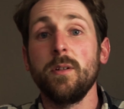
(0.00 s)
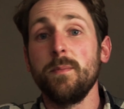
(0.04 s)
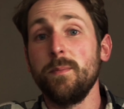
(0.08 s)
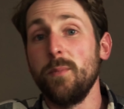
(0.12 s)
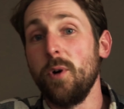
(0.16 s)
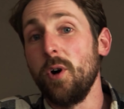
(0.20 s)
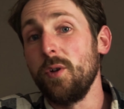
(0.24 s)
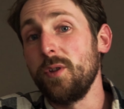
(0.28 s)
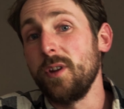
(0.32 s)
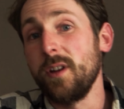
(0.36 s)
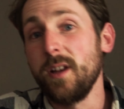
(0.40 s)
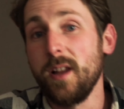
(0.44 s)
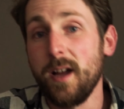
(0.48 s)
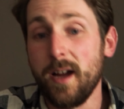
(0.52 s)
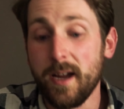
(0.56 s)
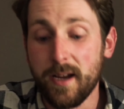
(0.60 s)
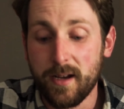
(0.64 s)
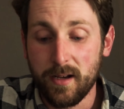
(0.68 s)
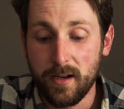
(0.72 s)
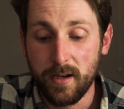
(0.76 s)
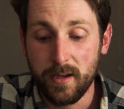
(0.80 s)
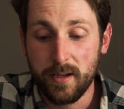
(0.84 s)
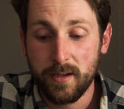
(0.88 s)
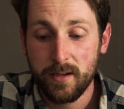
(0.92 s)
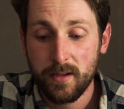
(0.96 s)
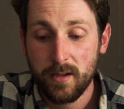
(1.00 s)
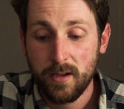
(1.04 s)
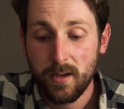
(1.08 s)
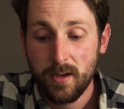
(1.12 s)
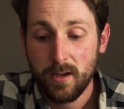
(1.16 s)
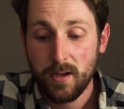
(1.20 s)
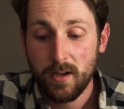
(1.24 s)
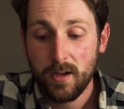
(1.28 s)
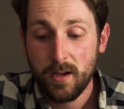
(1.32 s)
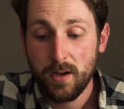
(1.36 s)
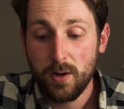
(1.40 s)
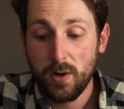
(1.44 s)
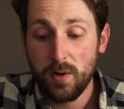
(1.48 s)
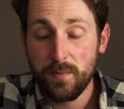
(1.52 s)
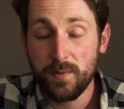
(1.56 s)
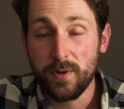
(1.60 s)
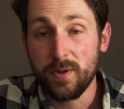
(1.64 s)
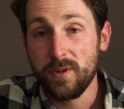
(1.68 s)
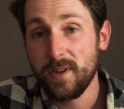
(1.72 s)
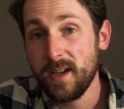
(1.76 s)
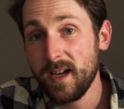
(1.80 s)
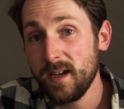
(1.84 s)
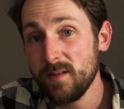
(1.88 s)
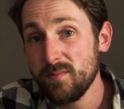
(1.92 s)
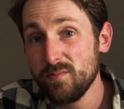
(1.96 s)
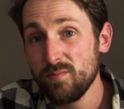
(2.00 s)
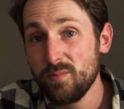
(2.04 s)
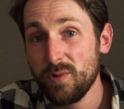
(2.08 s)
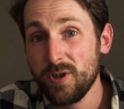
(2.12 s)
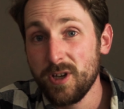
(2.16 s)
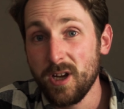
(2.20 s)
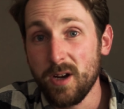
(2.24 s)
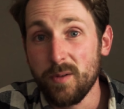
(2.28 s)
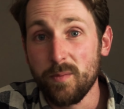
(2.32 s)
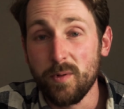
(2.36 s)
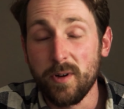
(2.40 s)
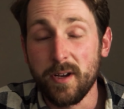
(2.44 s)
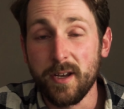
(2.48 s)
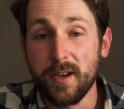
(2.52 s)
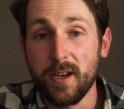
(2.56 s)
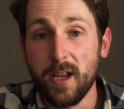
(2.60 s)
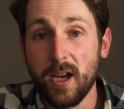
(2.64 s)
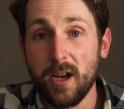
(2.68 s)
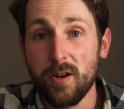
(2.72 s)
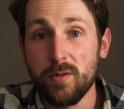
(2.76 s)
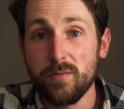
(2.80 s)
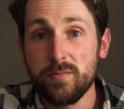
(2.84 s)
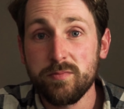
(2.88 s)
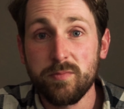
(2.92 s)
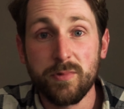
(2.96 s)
more than likely. Other than that, we don't really know.